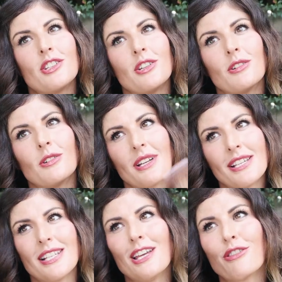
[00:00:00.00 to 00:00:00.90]
to
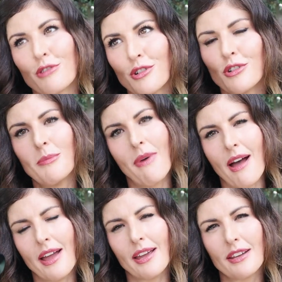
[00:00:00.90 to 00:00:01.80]
see through
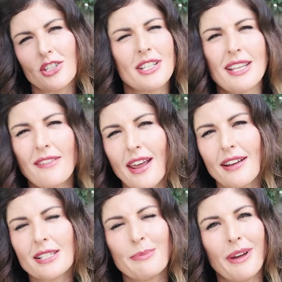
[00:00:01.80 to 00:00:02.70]
my G seven
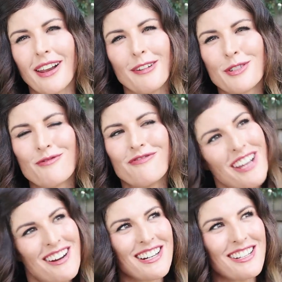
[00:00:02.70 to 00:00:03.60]
X, but I was
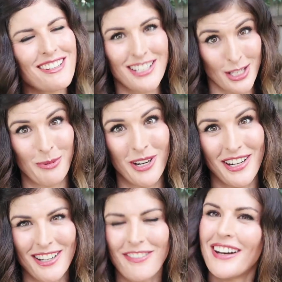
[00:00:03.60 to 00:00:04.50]
very
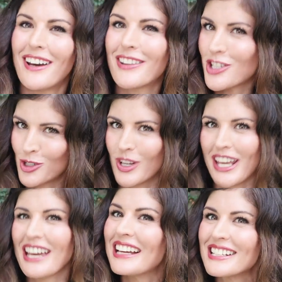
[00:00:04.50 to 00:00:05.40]
disappointed to find out that you
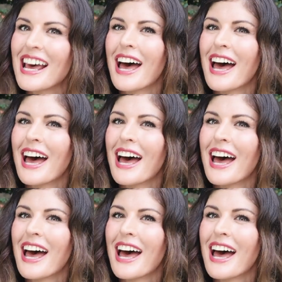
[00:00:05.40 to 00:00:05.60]
can't.